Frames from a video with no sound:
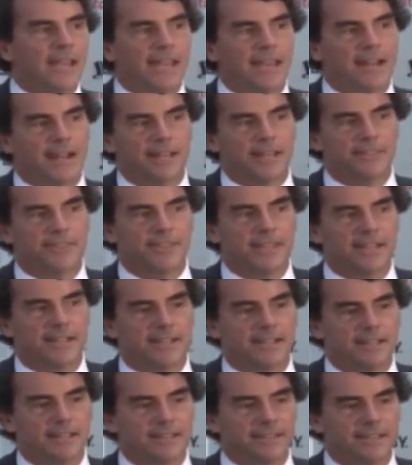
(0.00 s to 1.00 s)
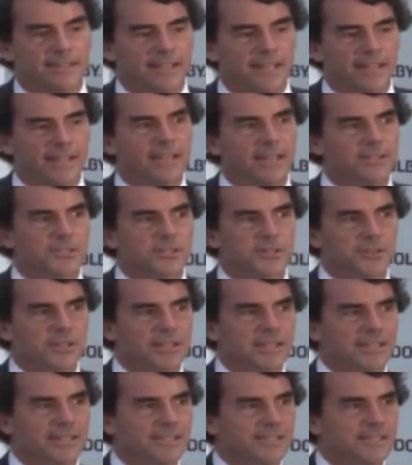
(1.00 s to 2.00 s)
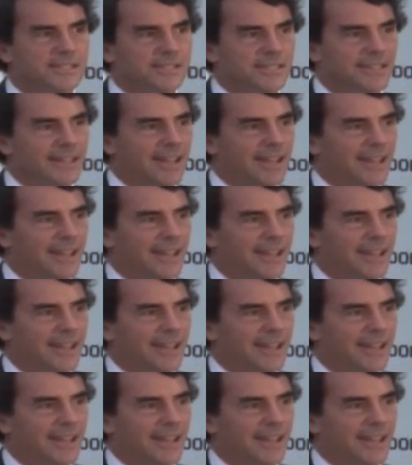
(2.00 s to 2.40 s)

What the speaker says: And I think the answer is